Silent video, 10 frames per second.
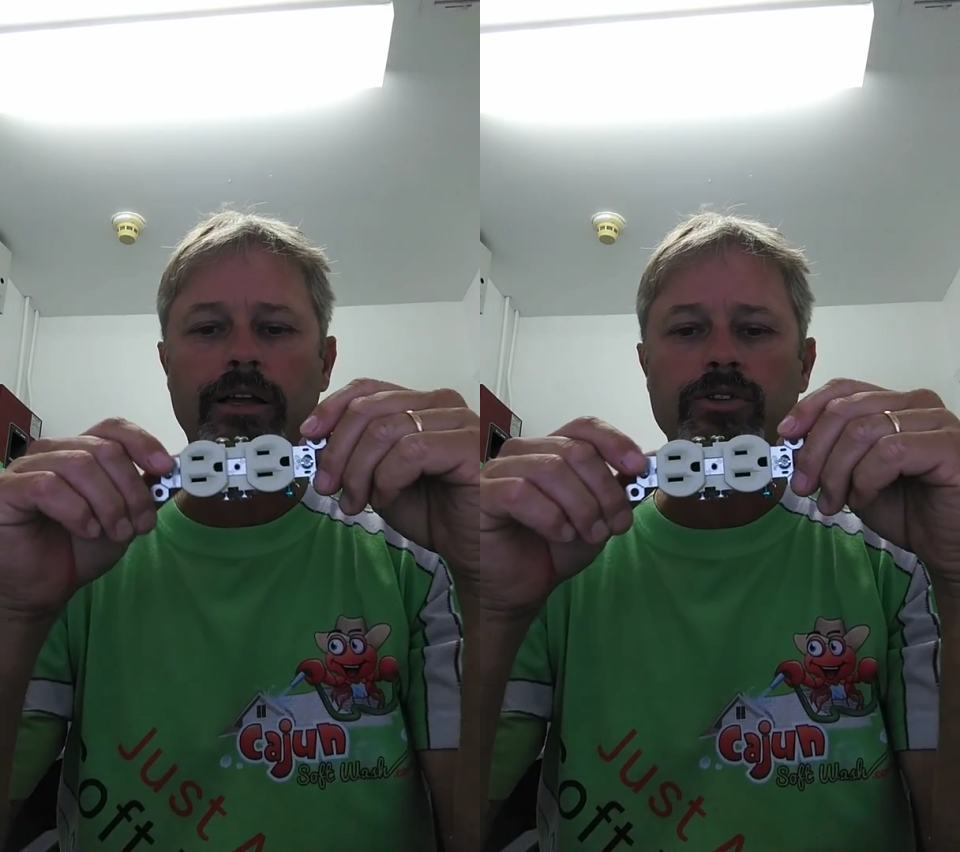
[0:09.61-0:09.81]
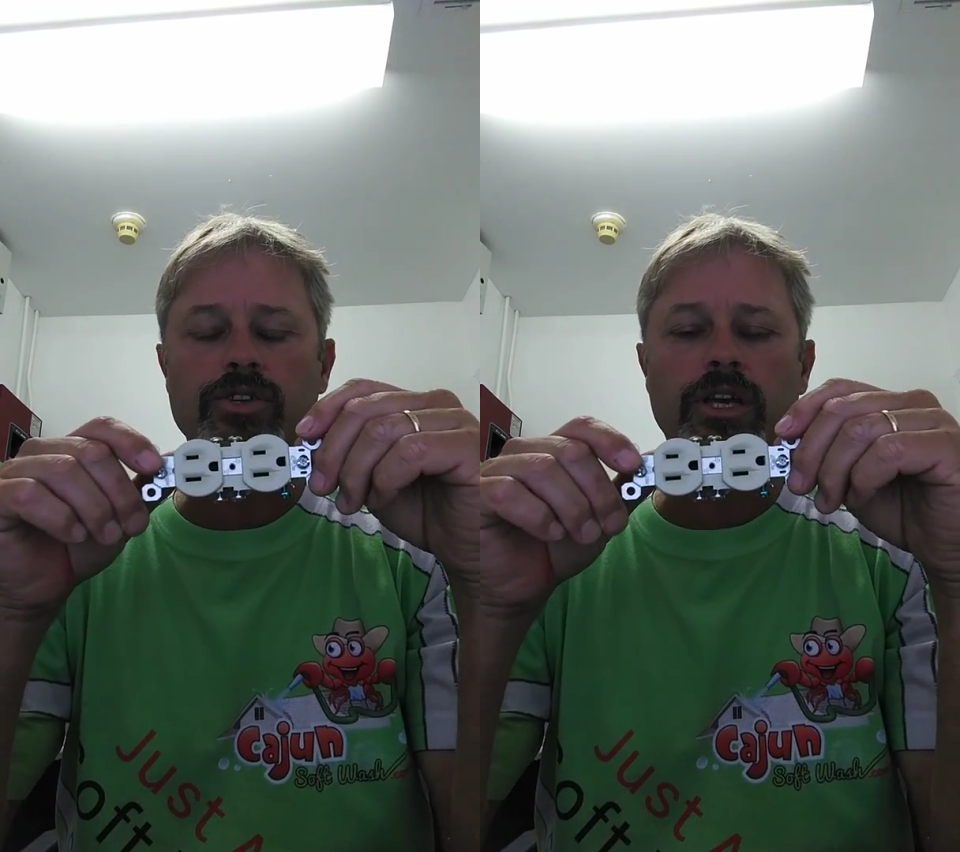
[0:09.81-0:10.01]

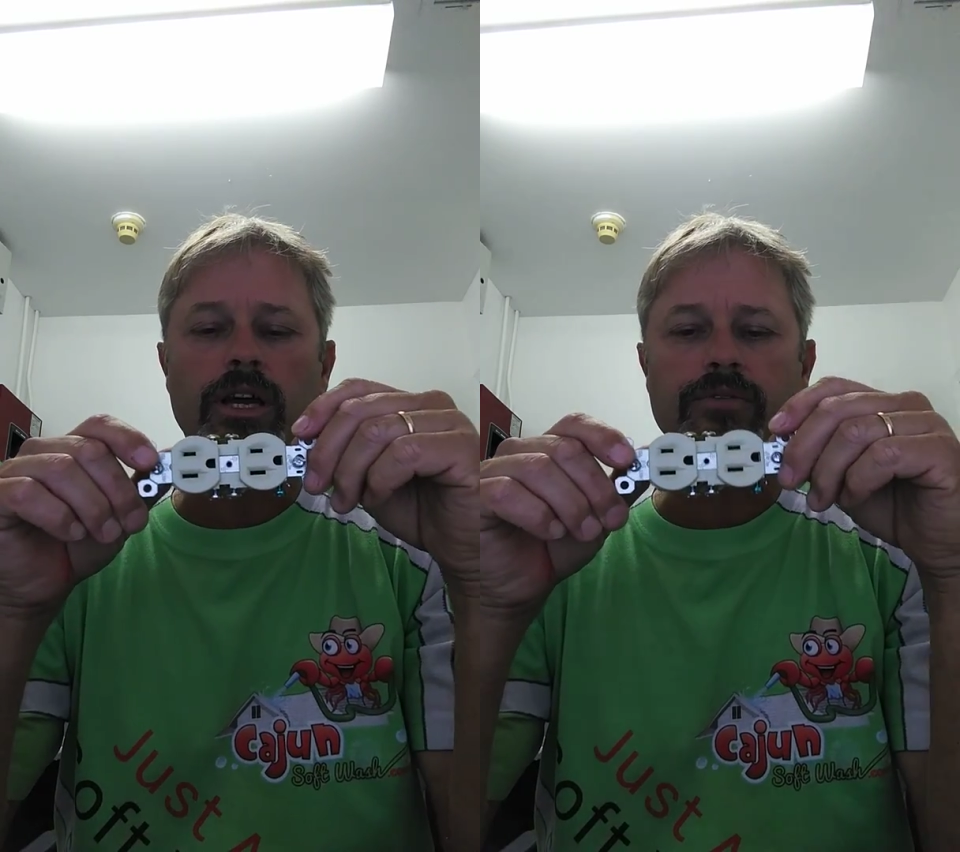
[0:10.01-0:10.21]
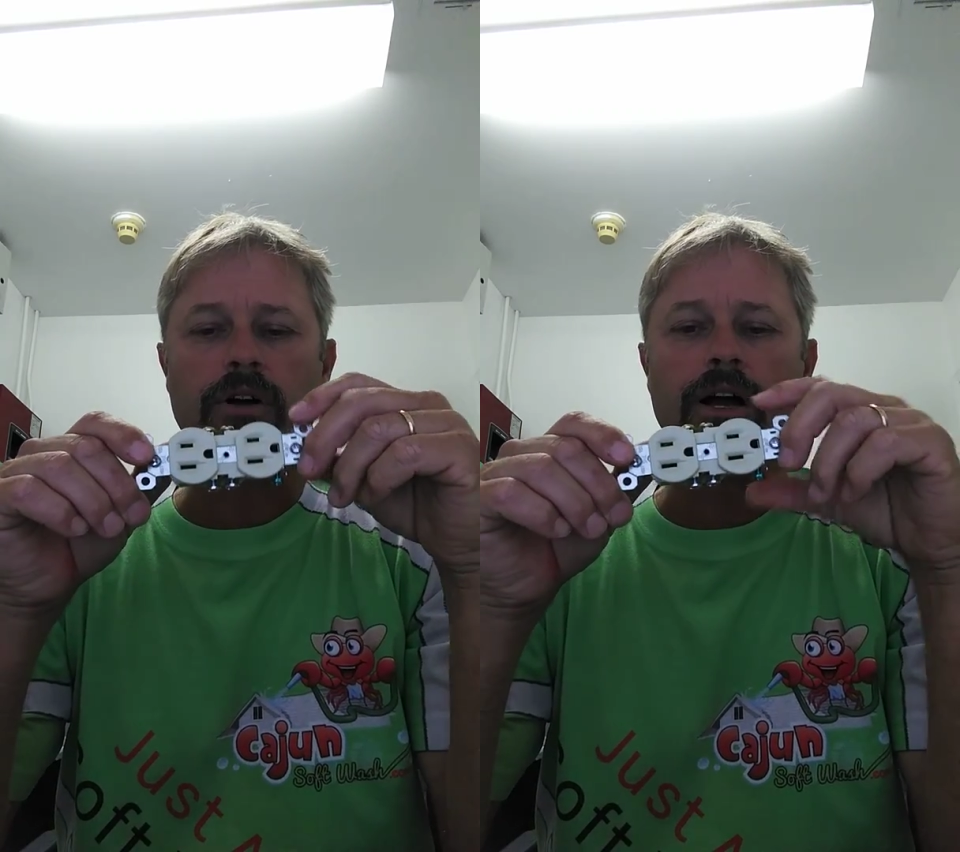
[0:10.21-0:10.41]
a
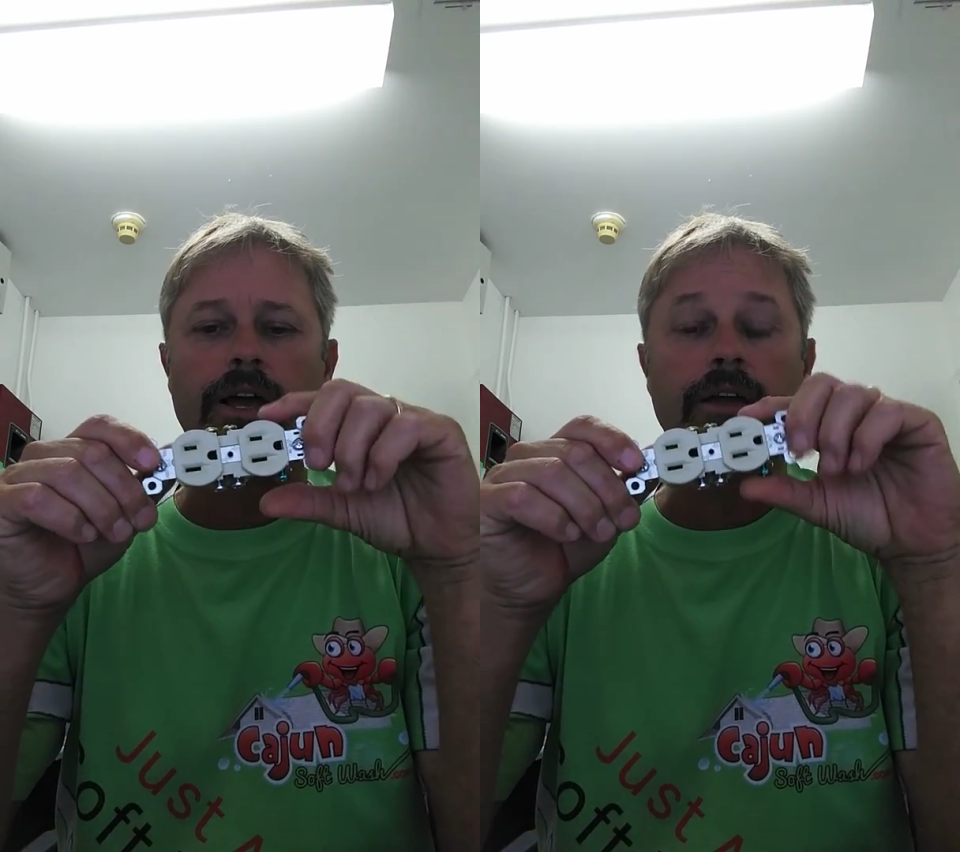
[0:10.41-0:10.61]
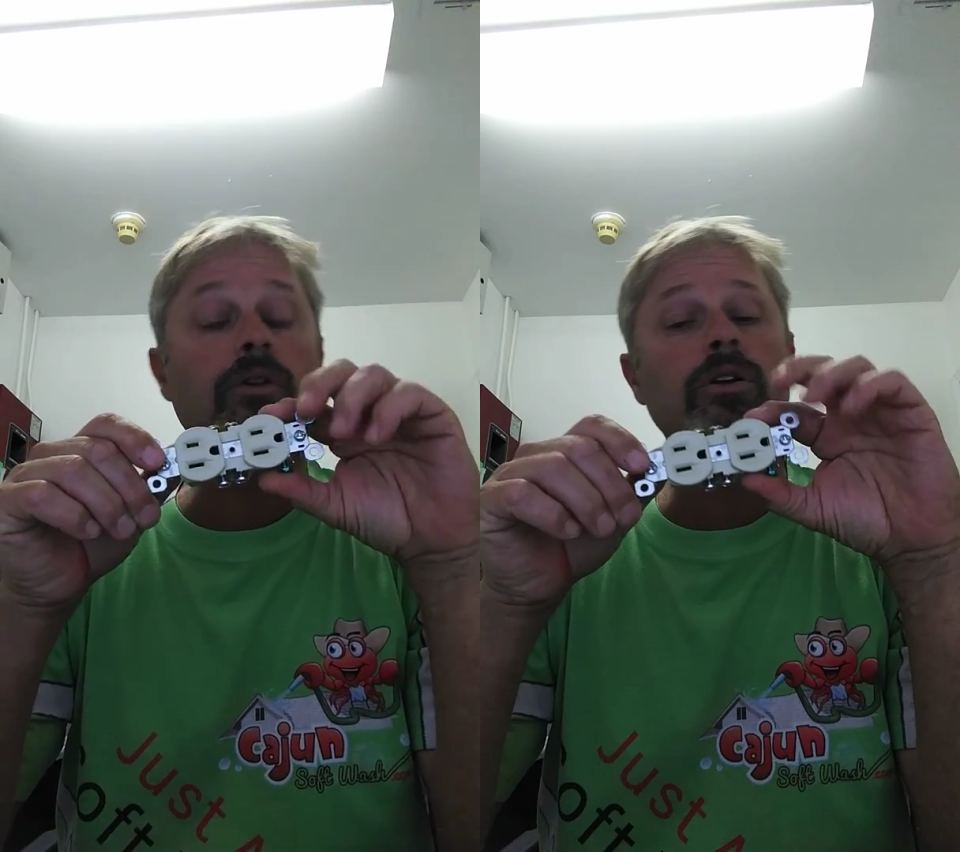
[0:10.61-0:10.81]

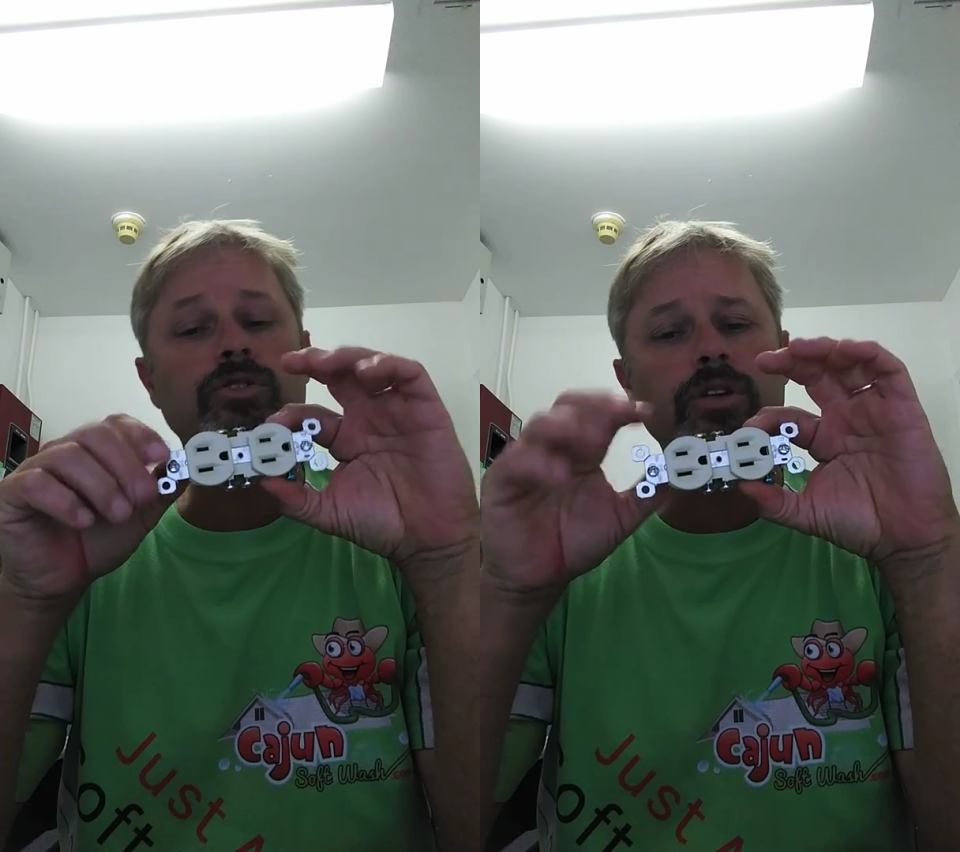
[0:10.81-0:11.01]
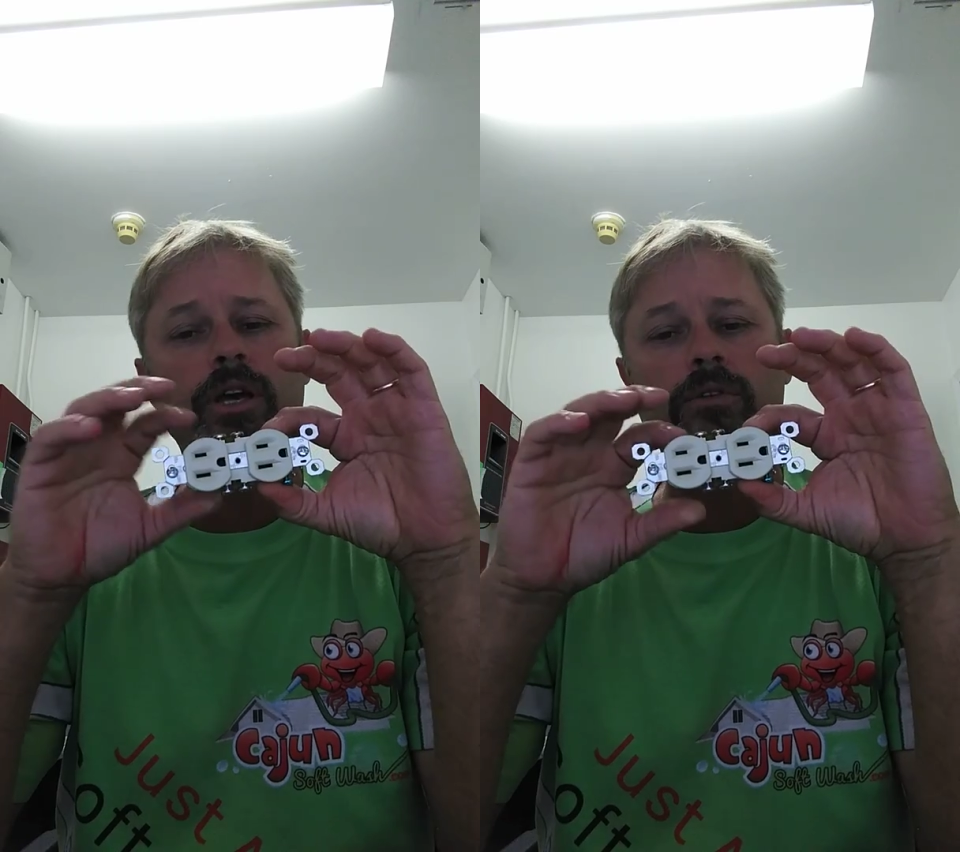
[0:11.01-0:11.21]
GFI or a
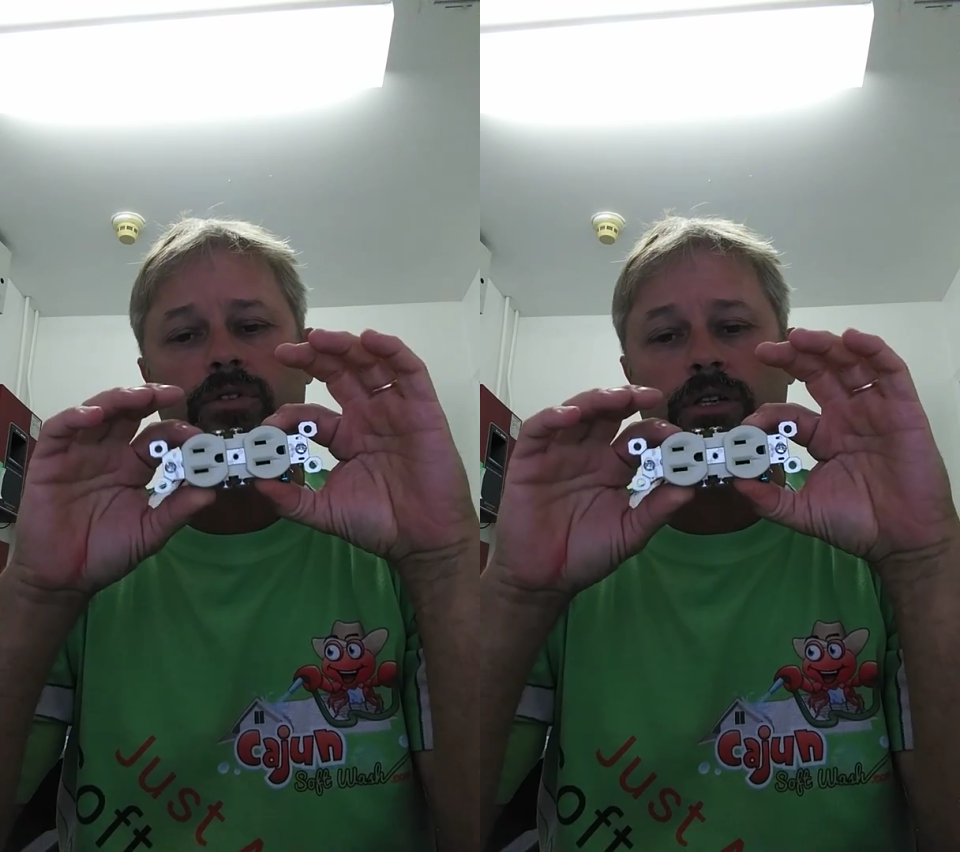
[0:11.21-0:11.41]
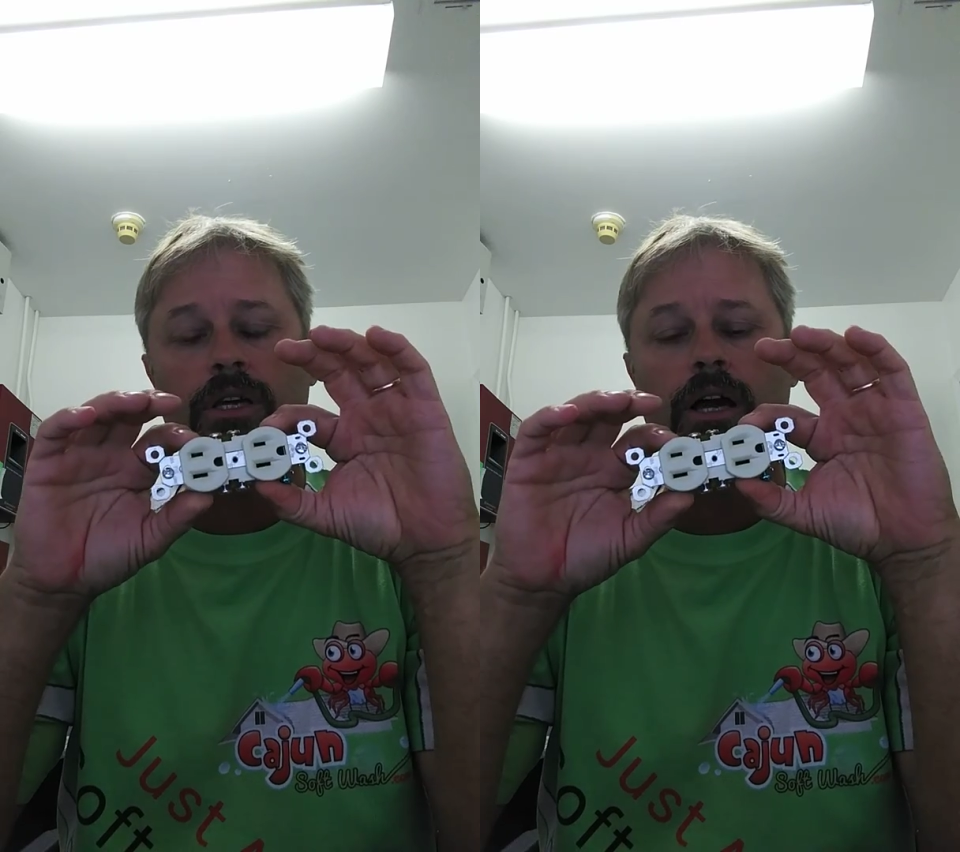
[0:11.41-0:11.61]

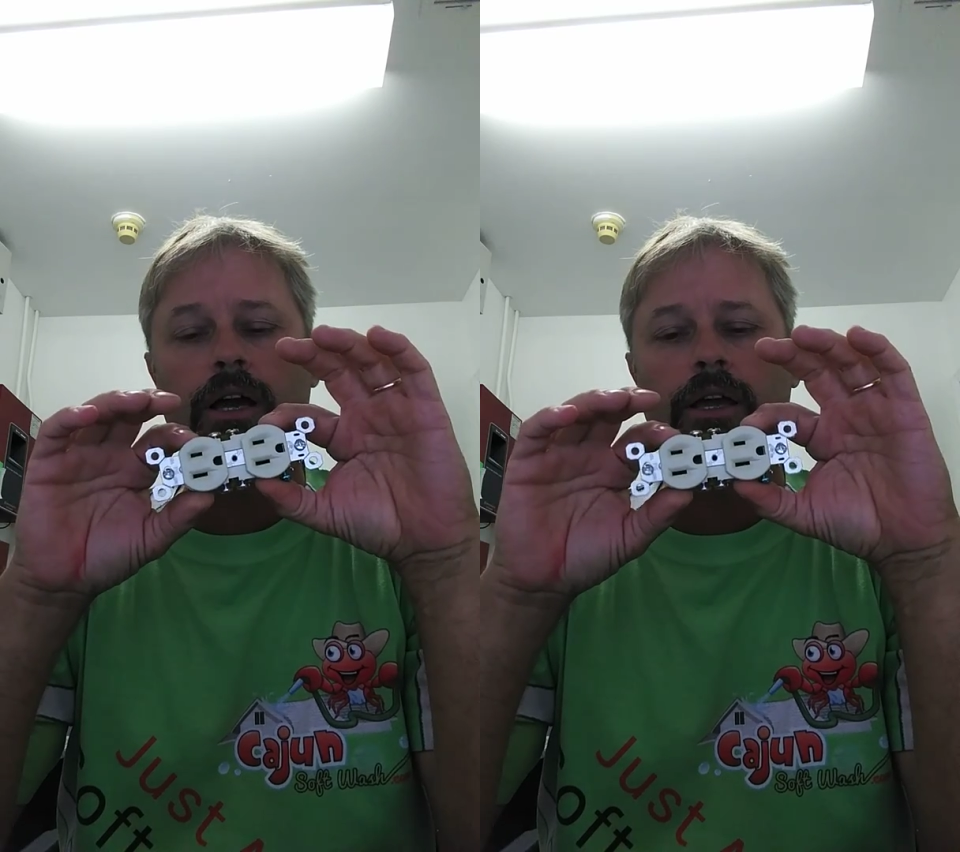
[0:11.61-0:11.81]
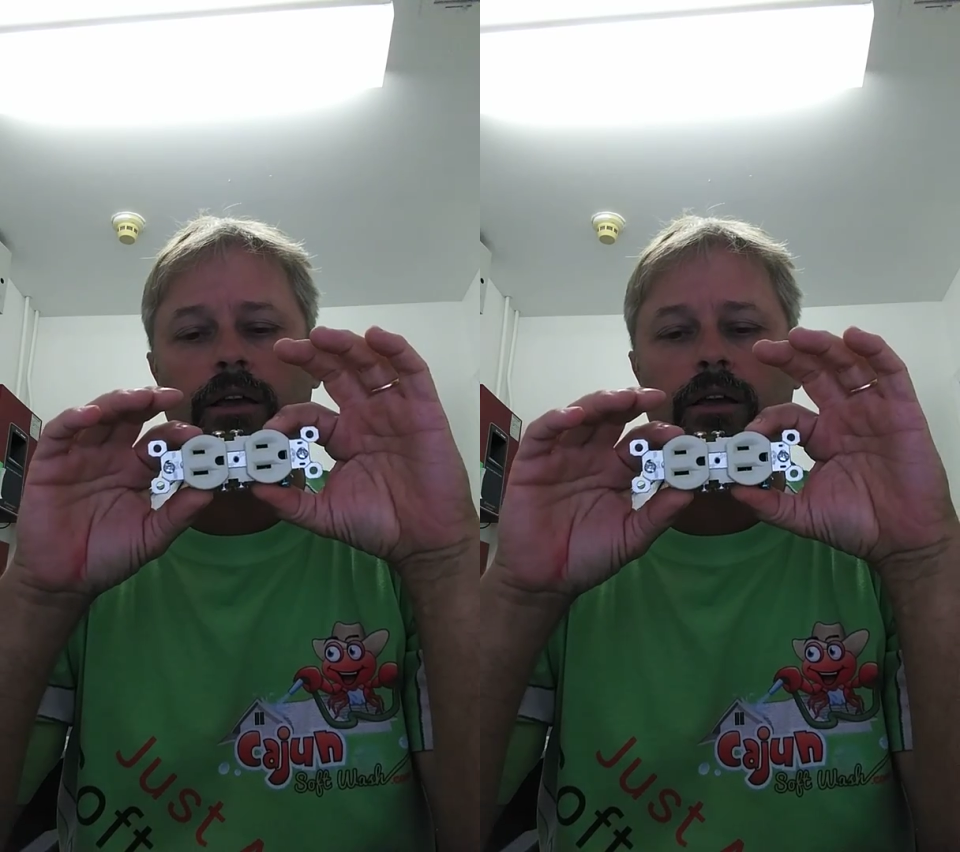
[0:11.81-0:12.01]

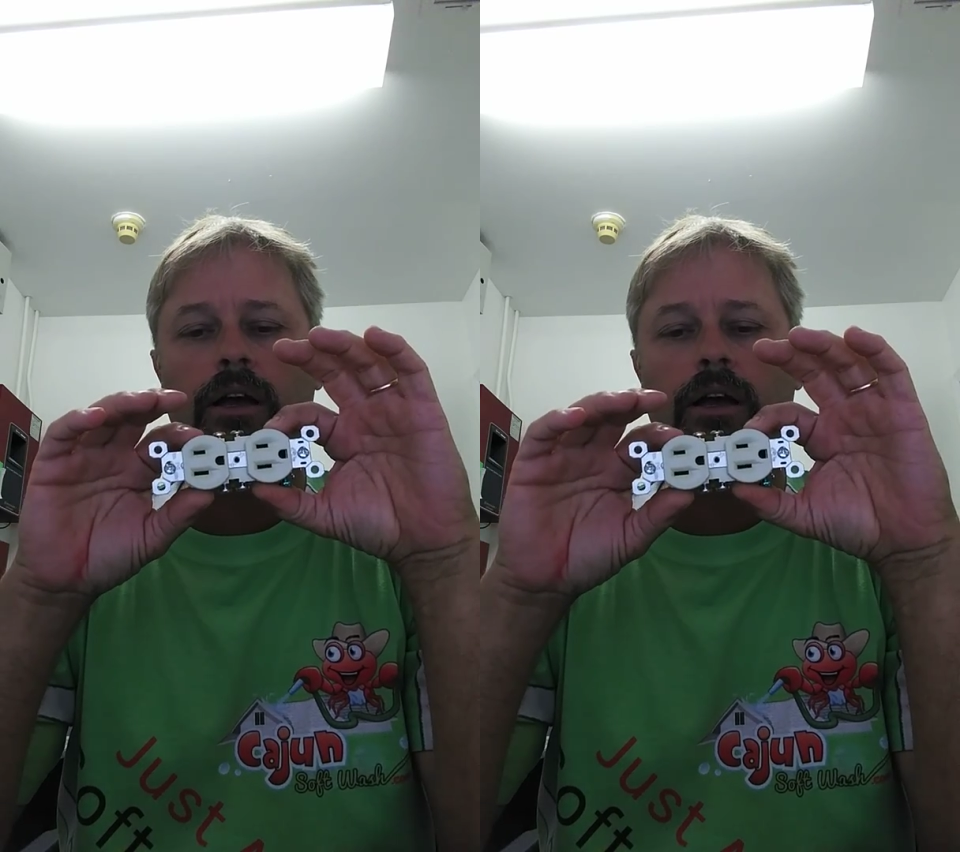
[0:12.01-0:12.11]
GFCI,